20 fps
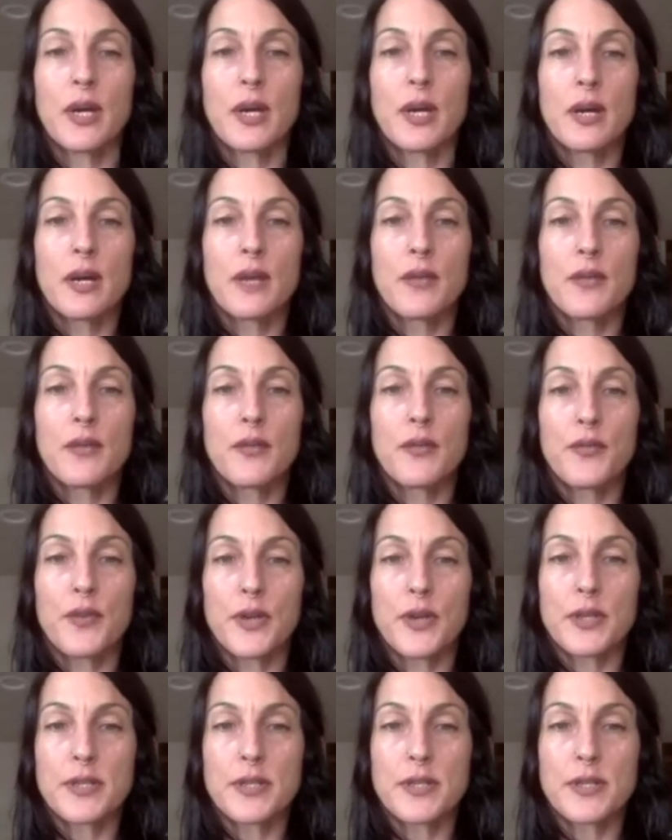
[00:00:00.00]

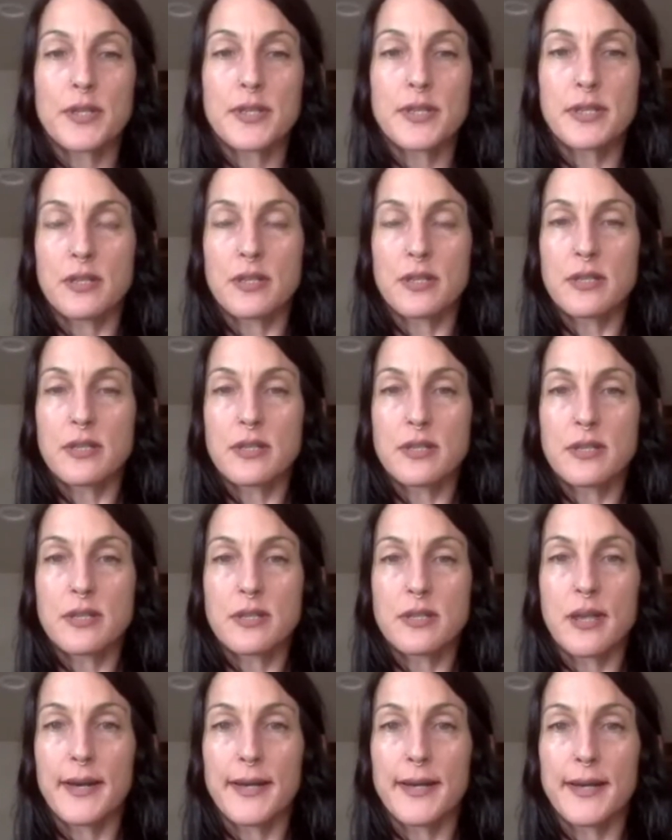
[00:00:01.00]
for sisters,
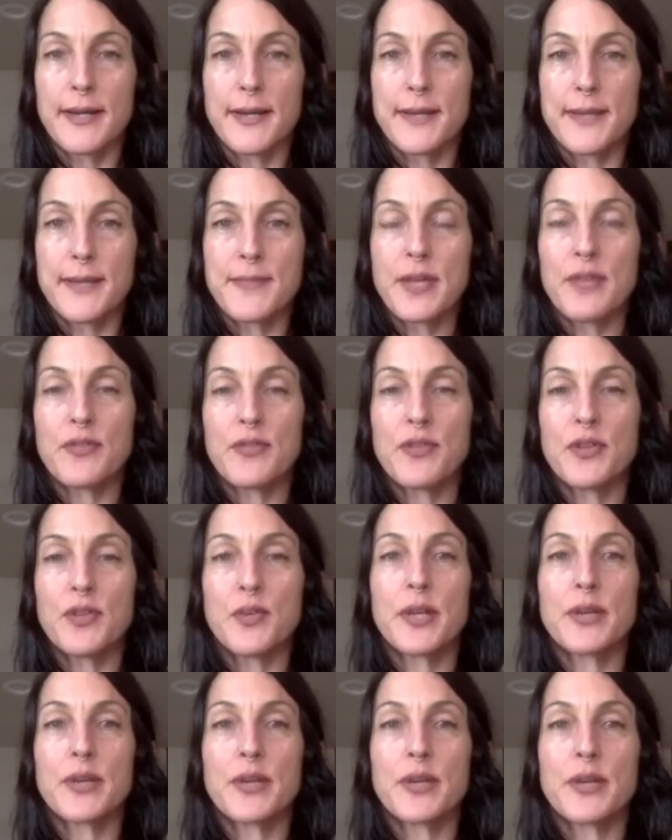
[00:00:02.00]
if you
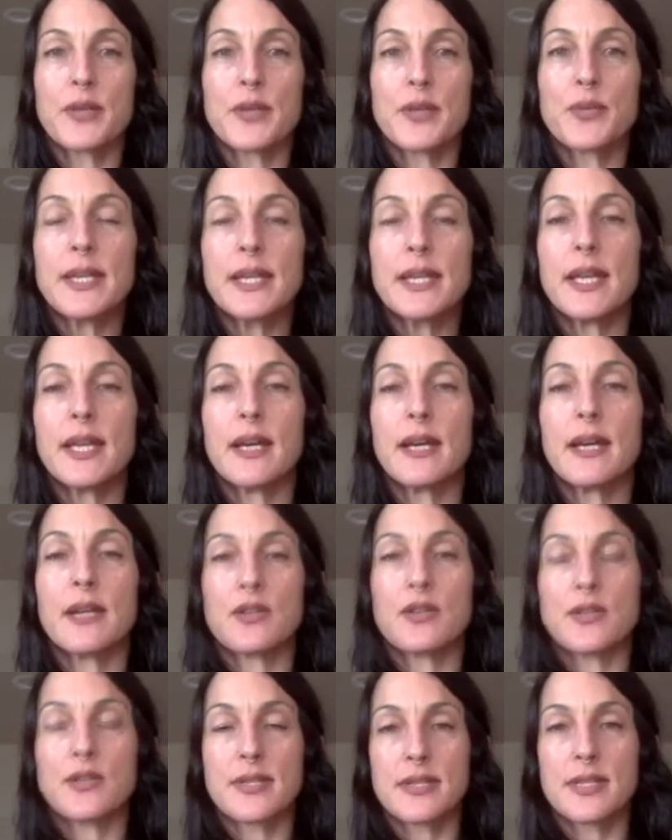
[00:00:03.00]
want to really
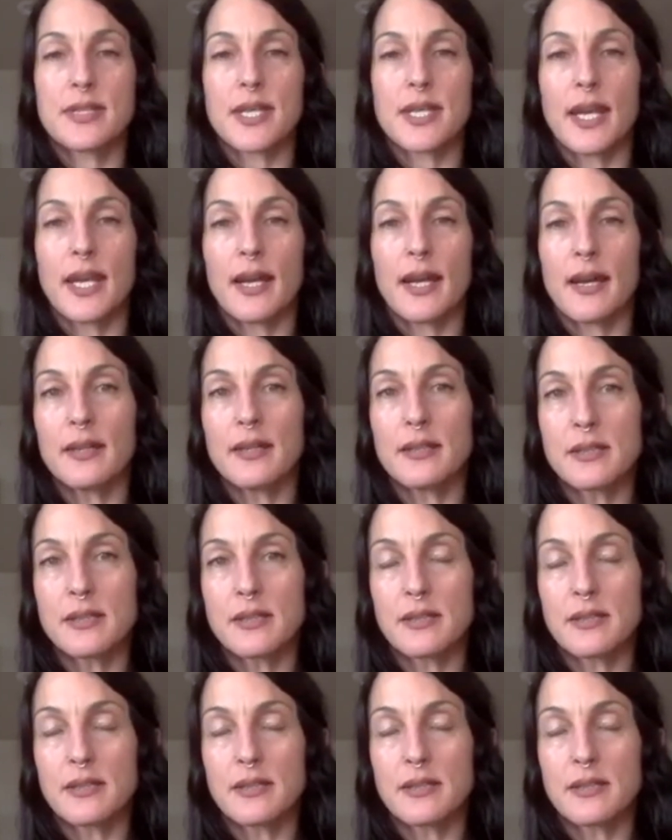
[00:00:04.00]
understand